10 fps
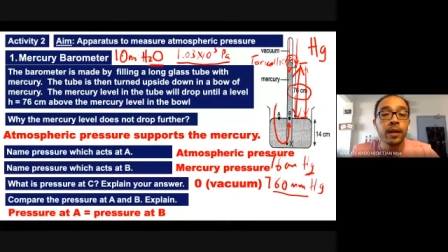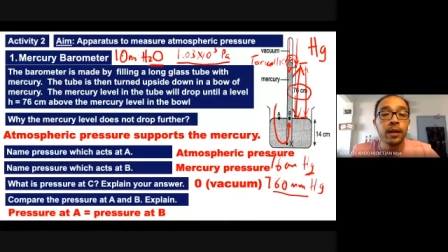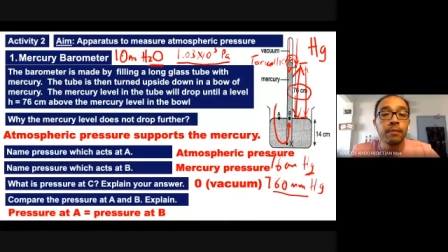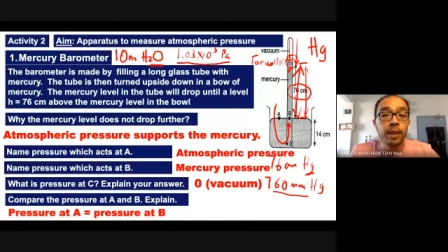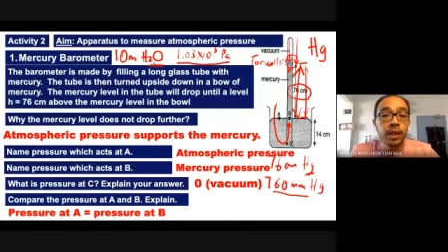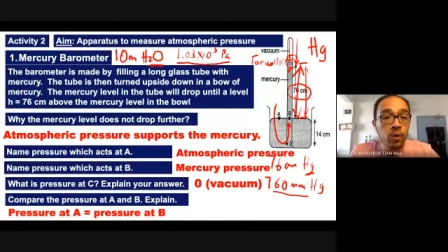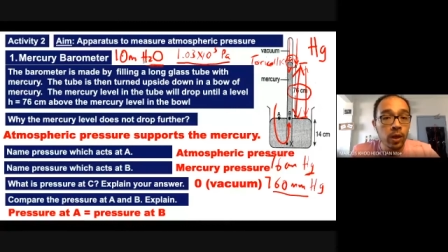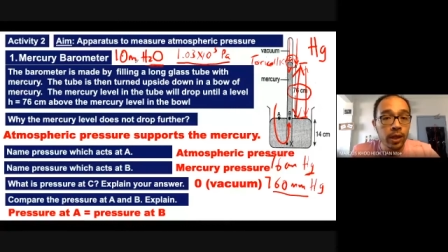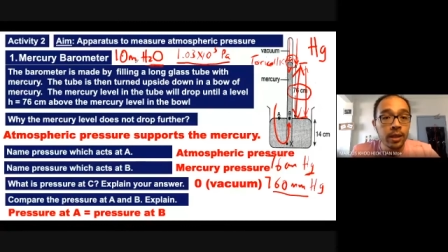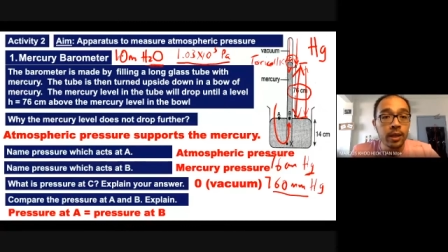Meter
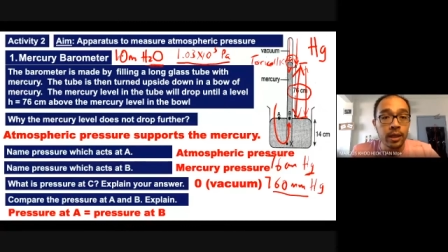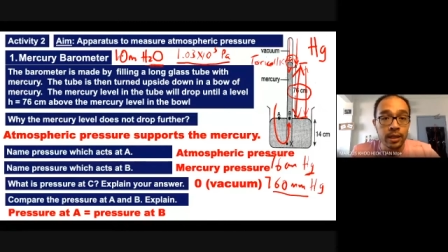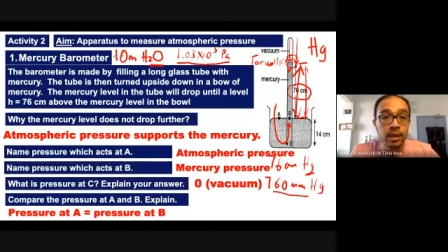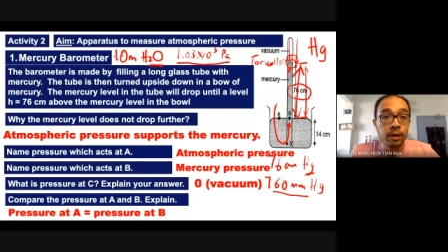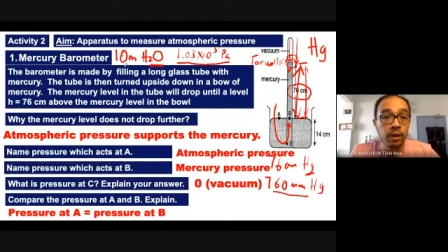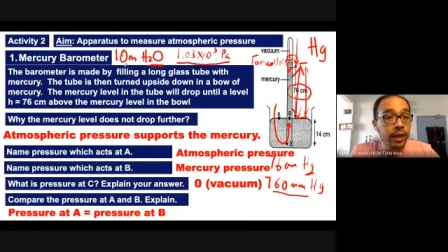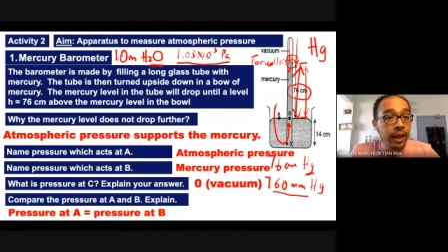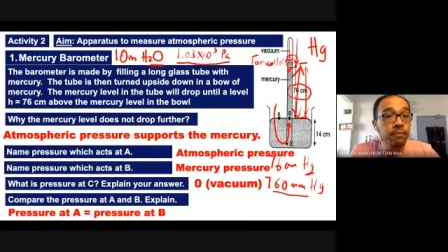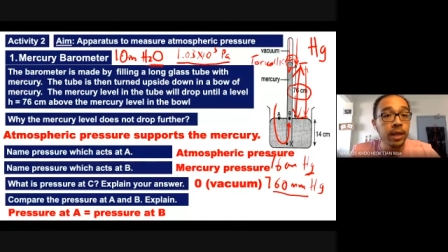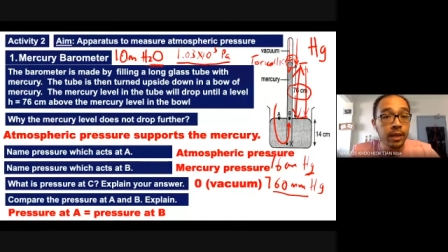water is about
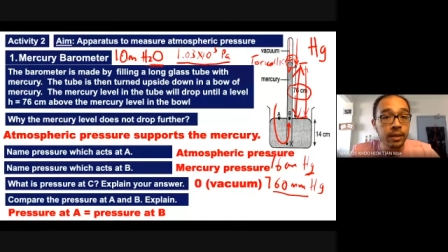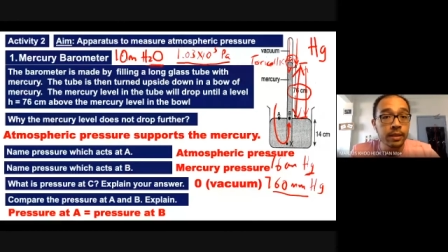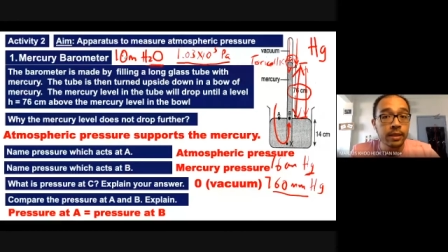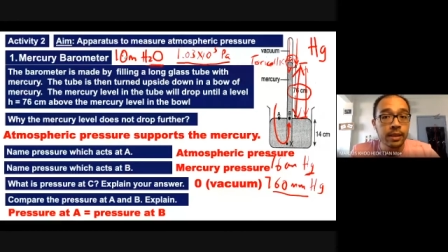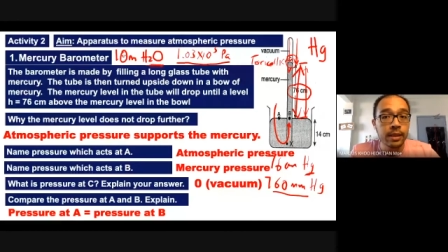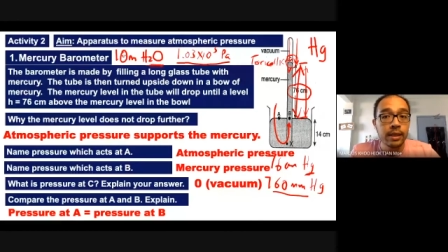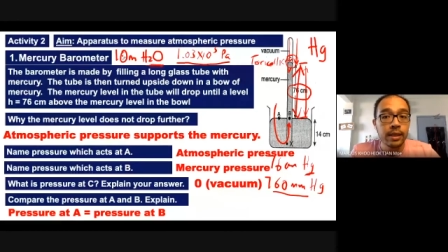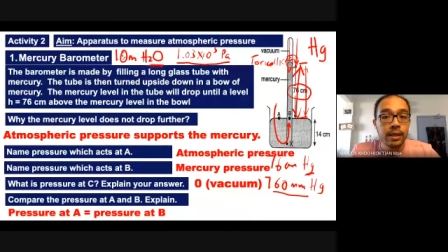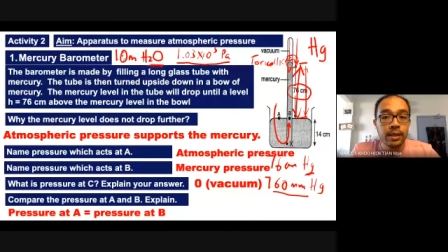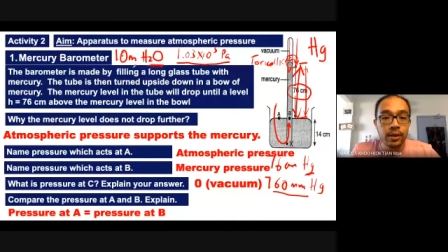10 meters.
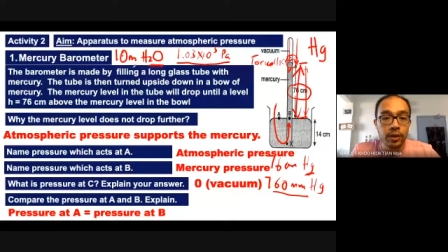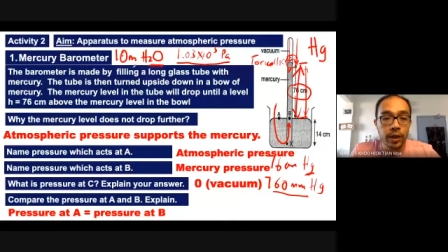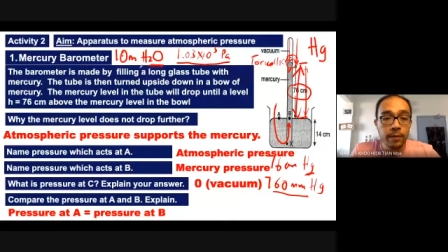Okay.